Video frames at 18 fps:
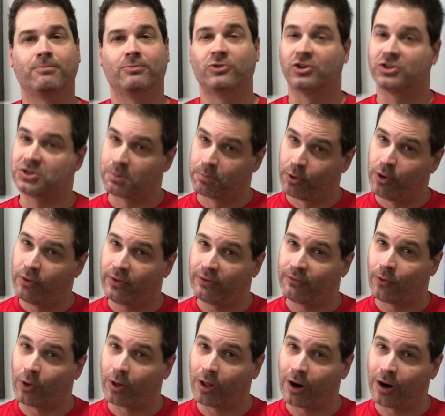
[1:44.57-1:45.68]
Just to prove it
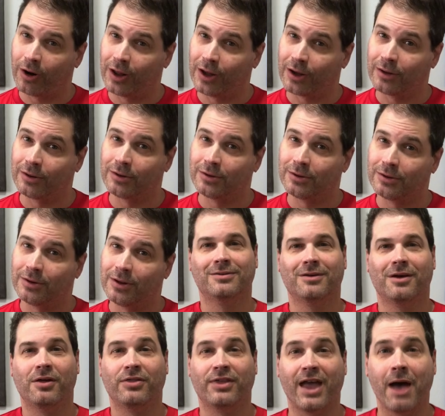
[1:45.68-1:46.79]
Fort Lauderdale.
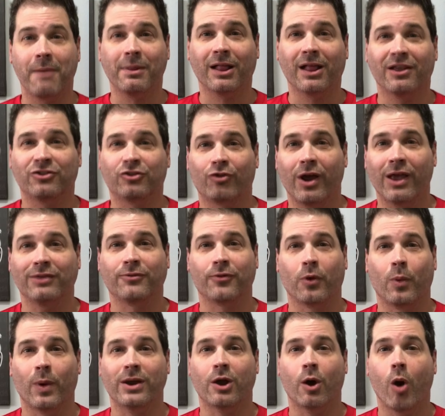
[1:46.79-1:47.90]
The MLS transfer
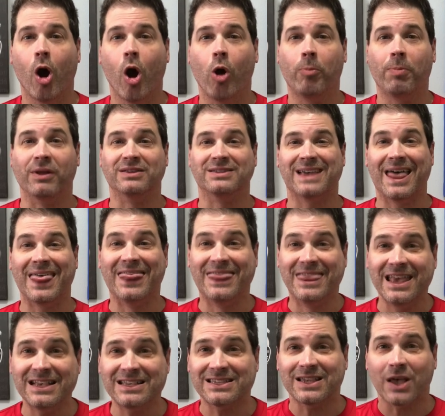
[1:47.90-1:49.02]
window opens
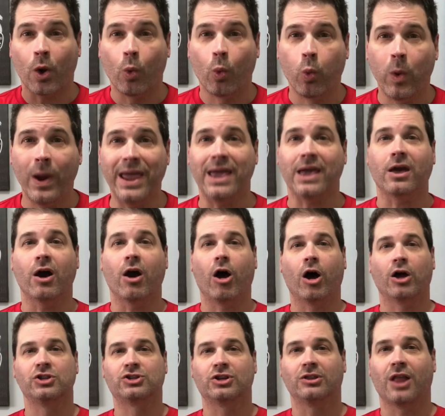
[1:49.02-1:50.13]
this week
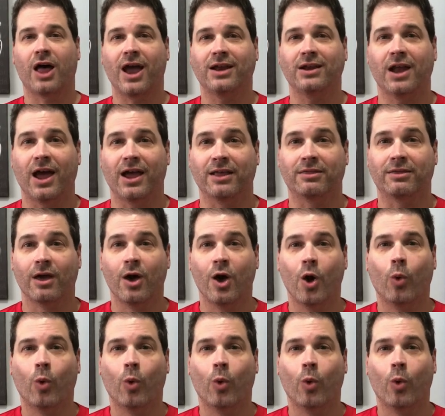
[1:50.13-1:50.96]
on July 9th.